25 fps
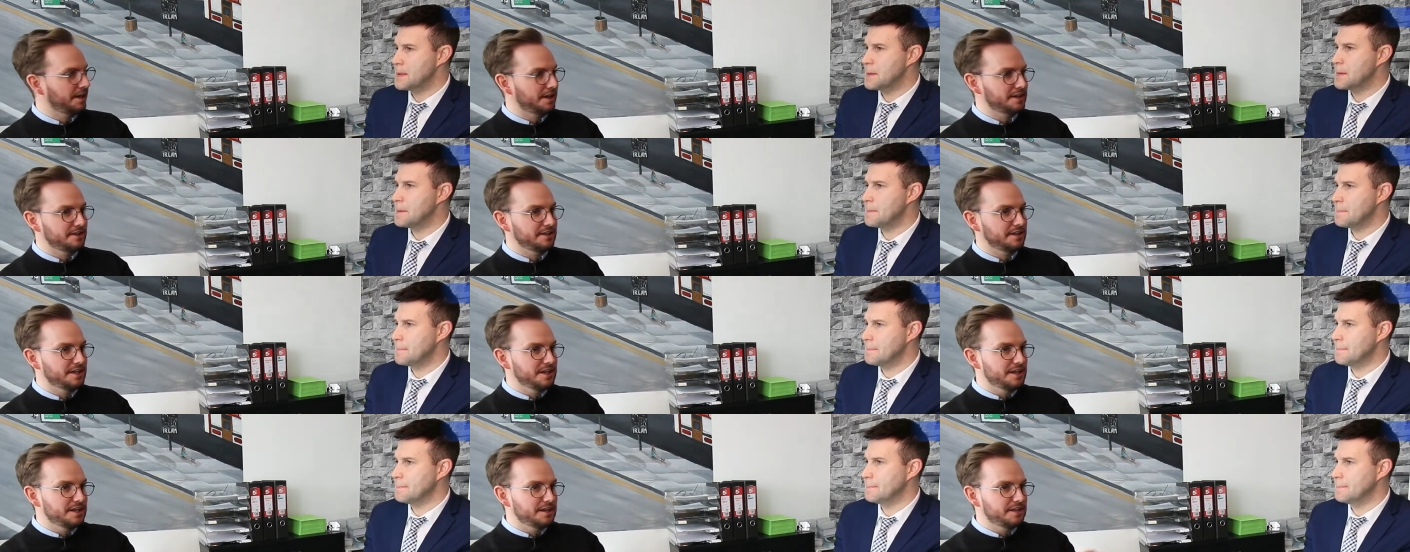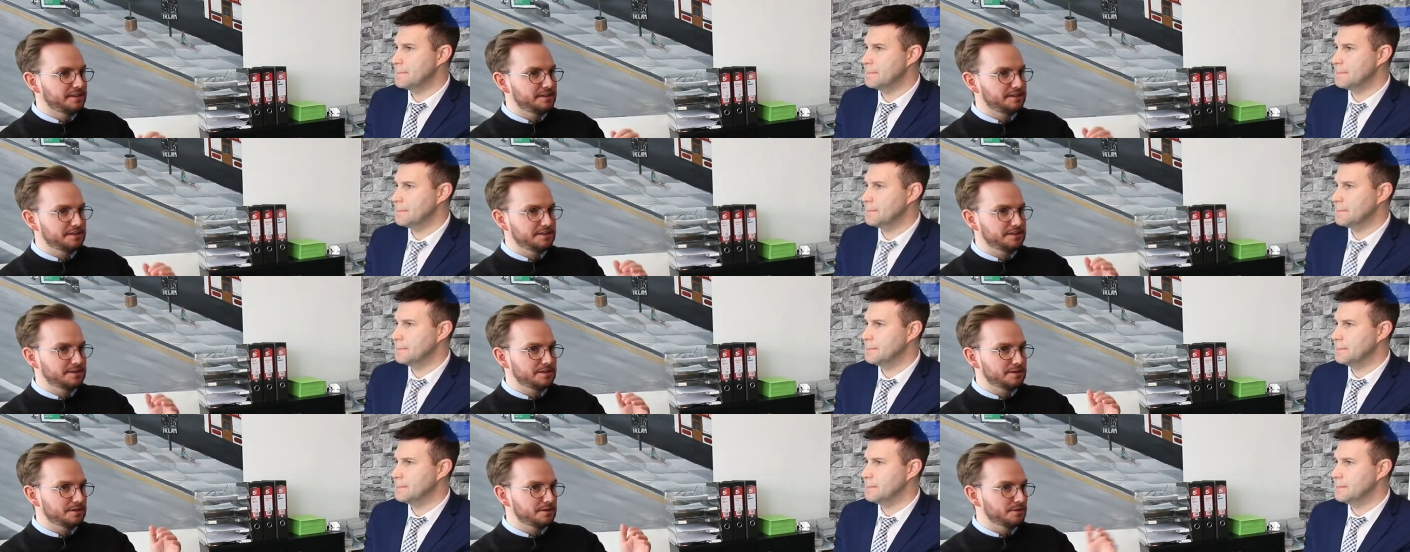Speaker 1: And
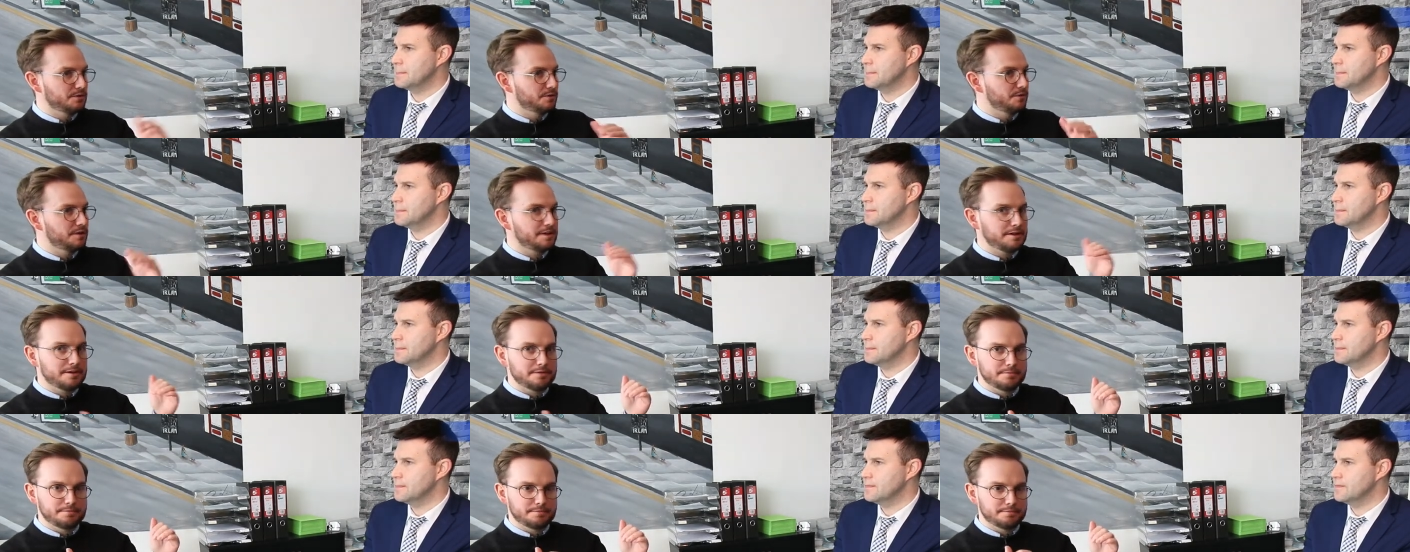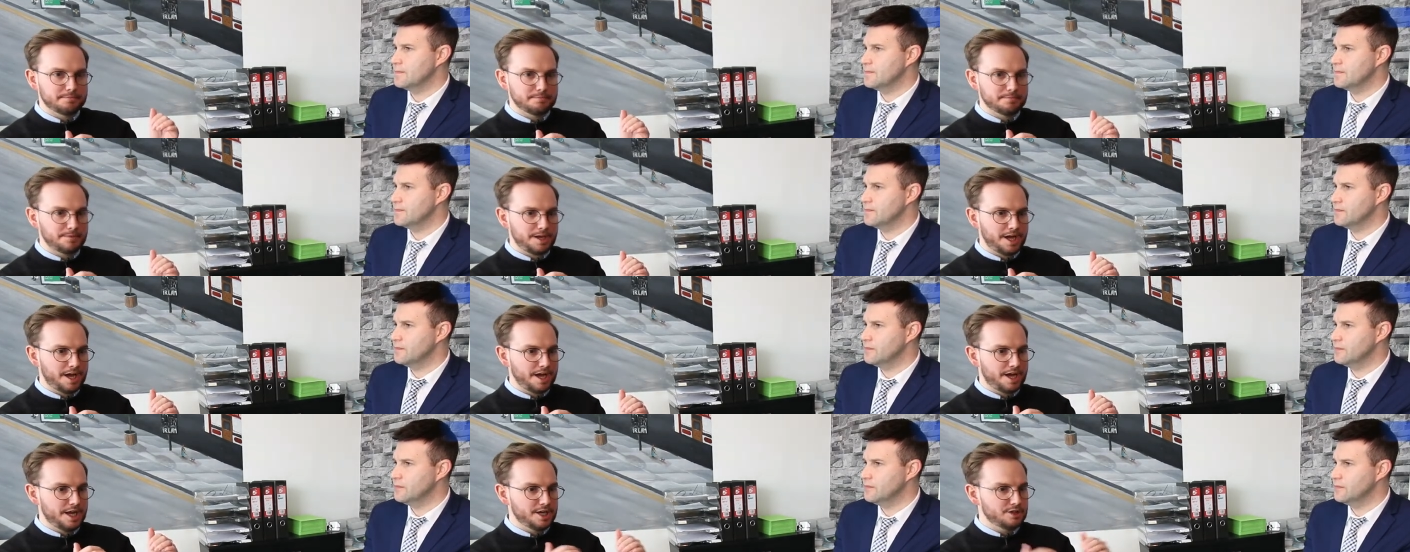all the
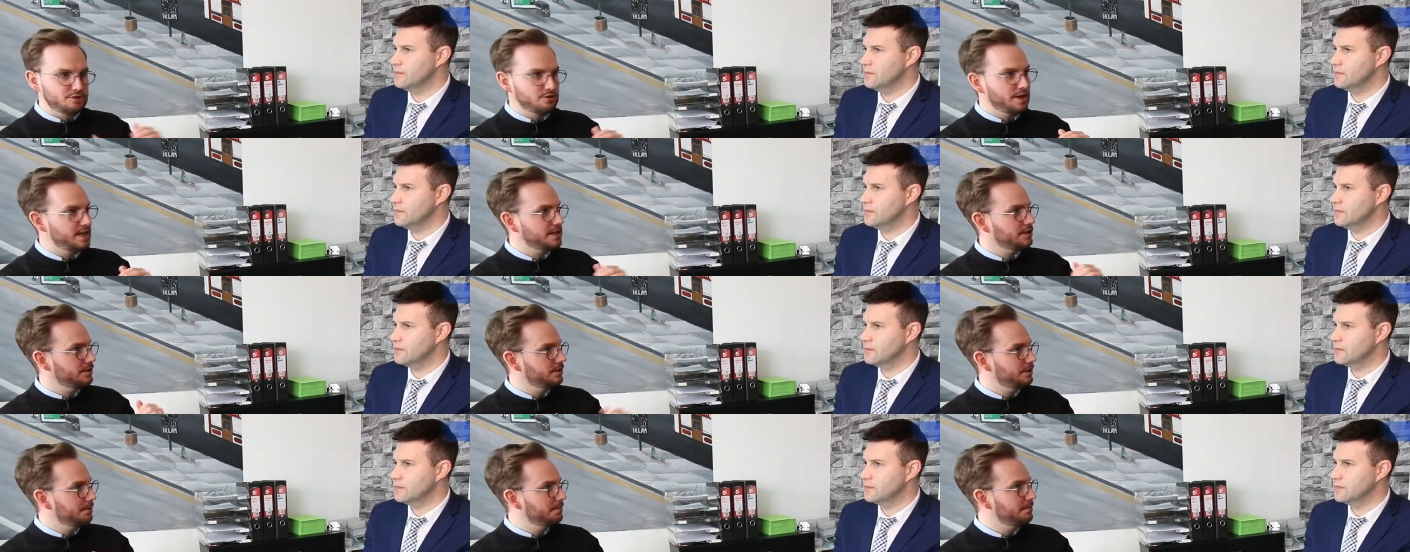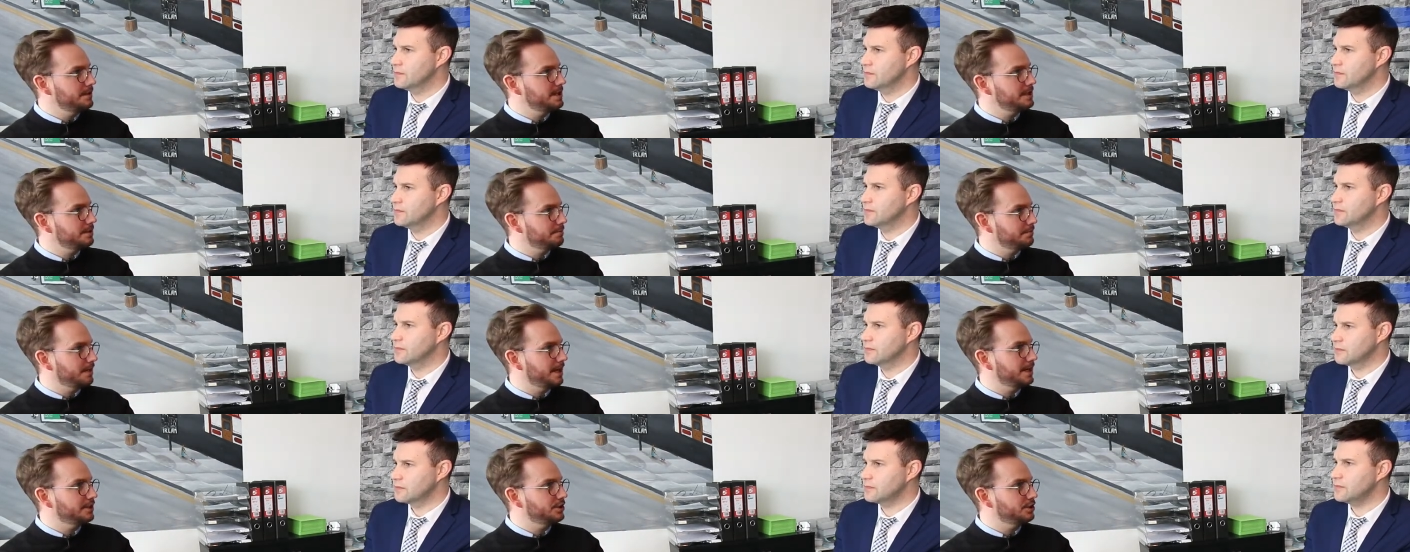addresses are
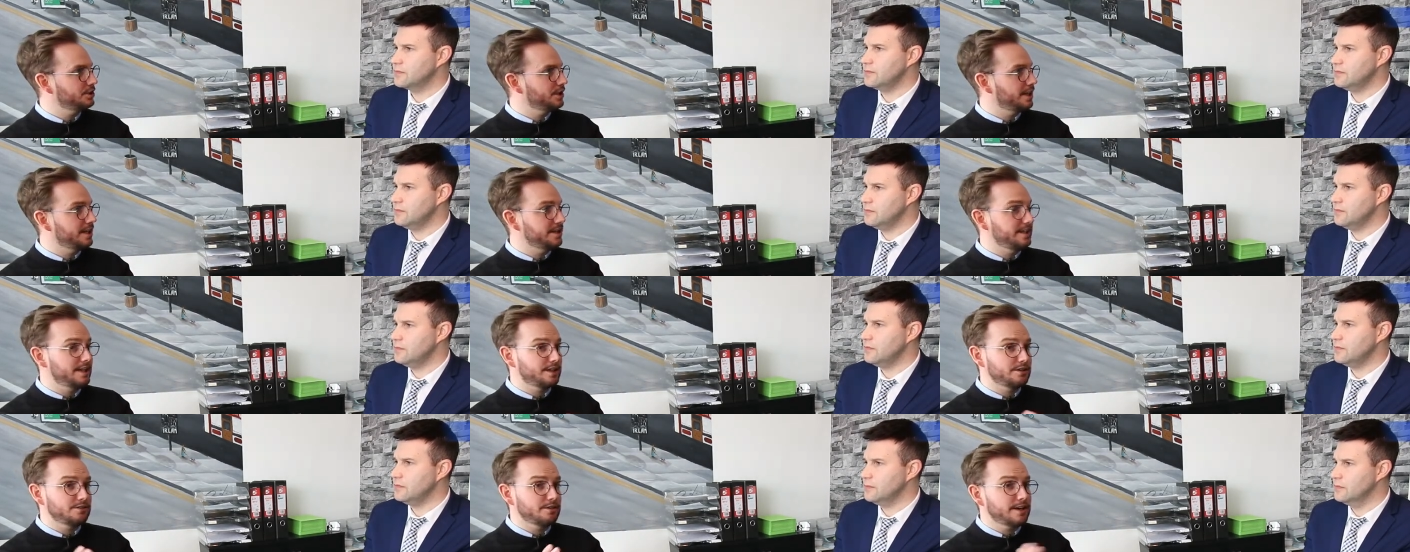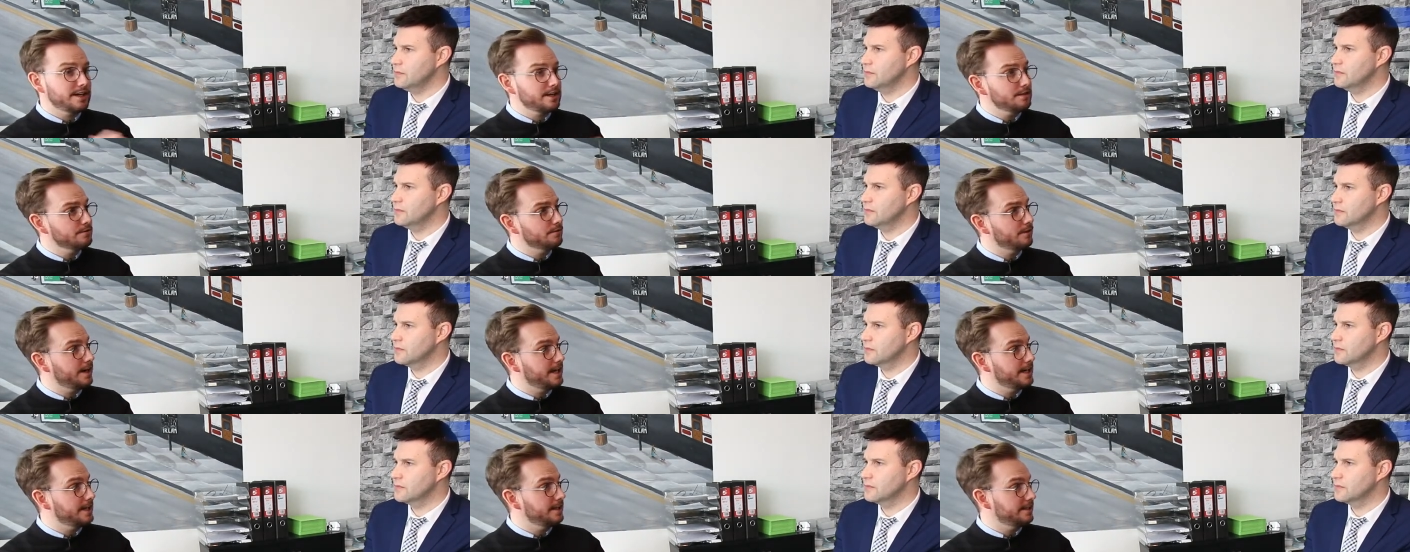mismatched and the credit
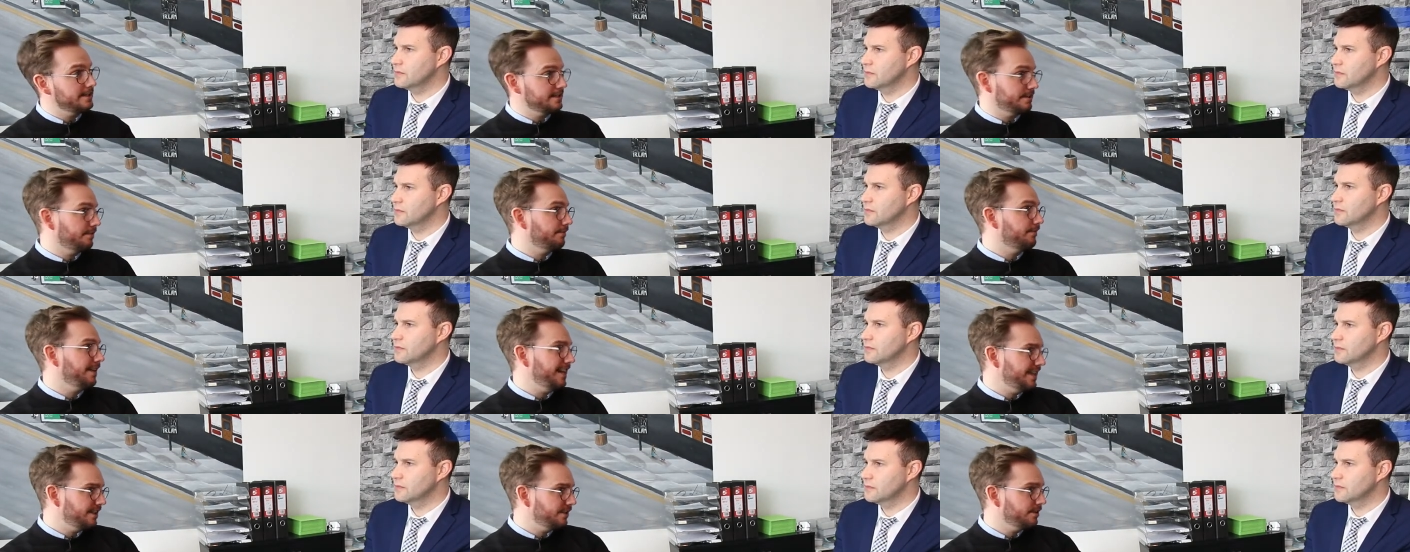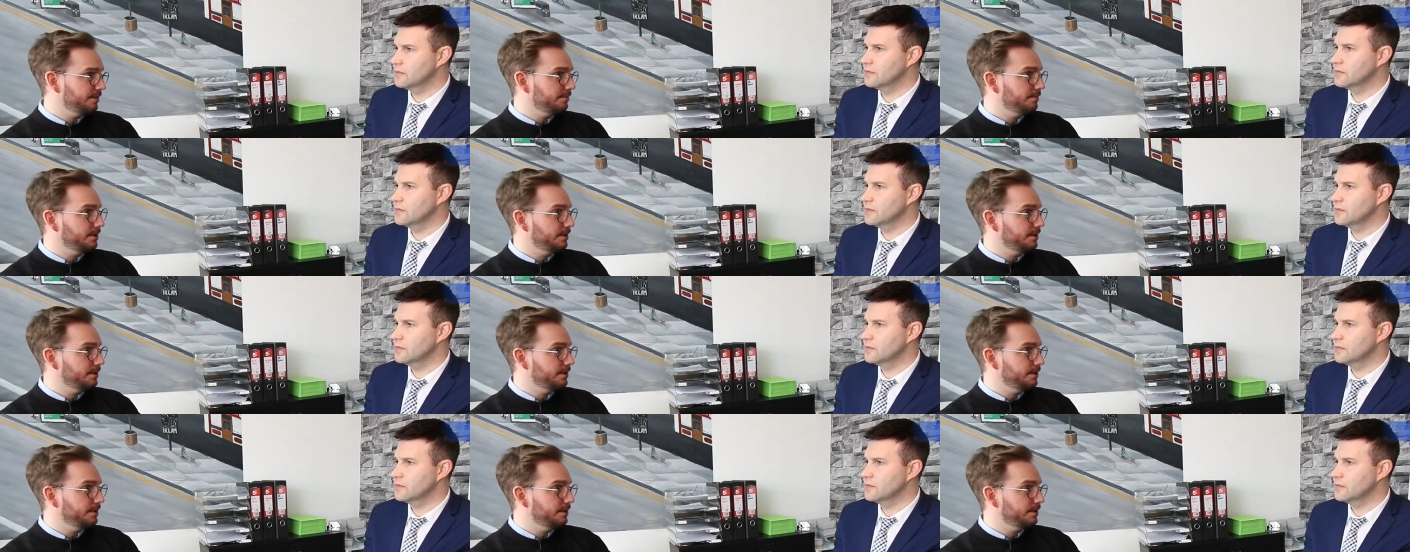rating is affected